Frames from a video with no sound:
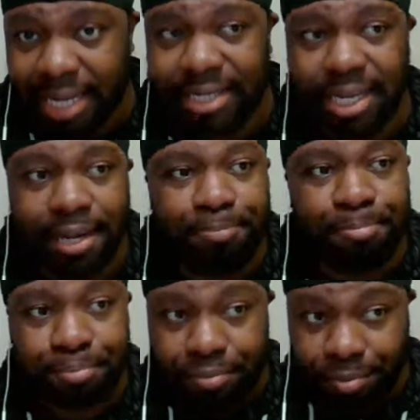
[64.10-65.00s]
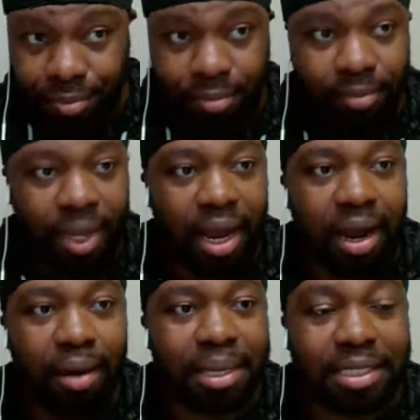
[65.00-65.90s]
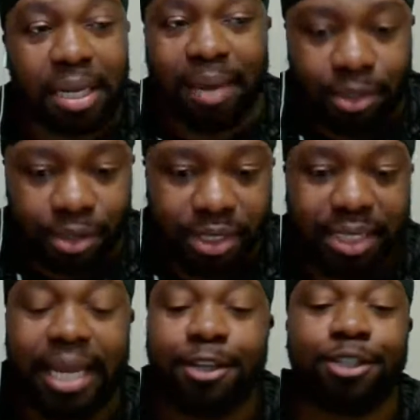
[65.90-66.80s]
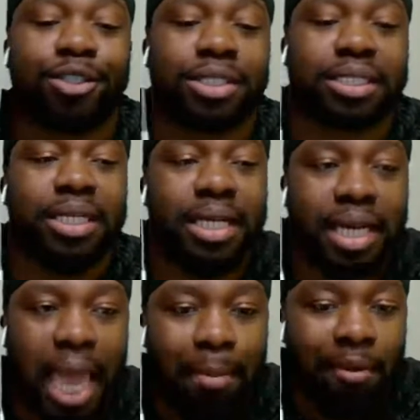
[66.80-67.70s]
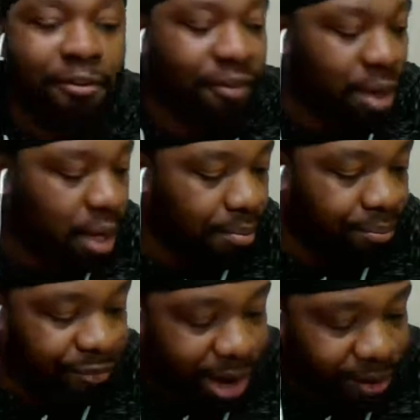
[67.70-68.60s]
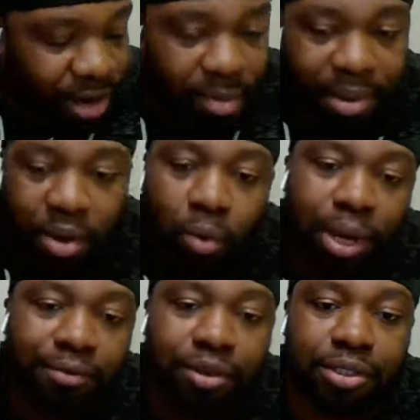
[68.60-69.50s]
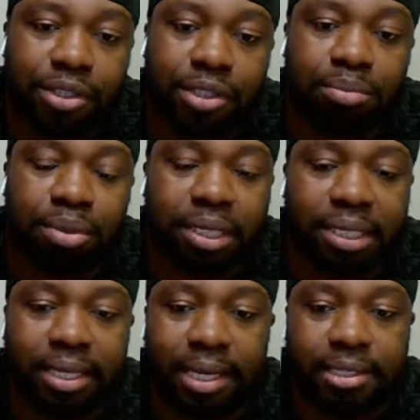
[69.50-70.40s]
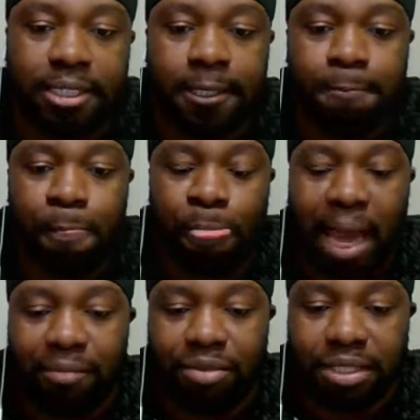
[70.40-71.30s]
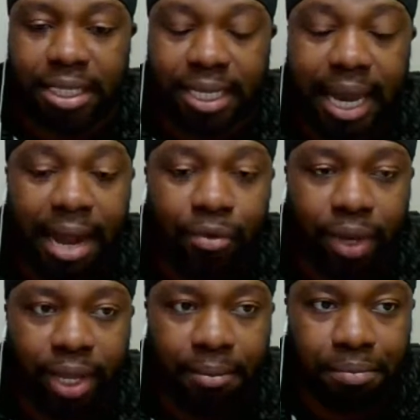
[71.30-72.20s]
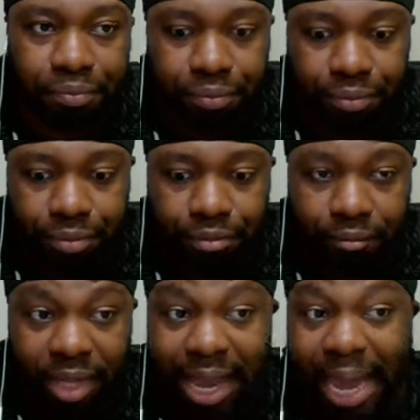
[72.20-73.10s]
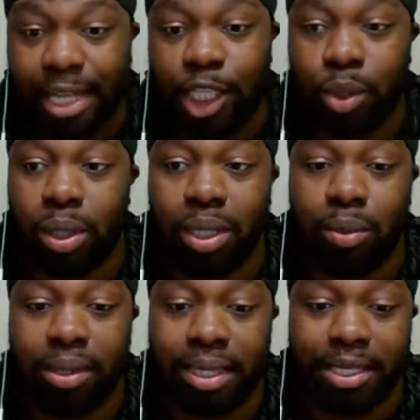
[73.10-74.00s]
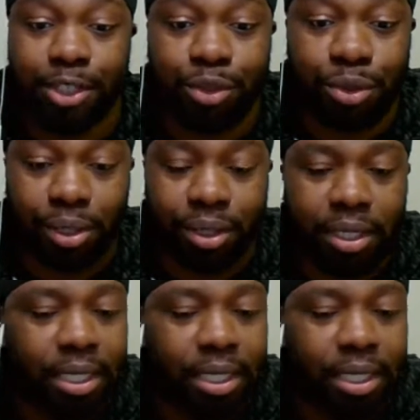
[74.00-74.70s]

I said, it's going to be interesting. Lakers just came off of a very, very big win versus the Brooklyn Nets. Obviously, Kyrie got into it with Dennis Schroeder.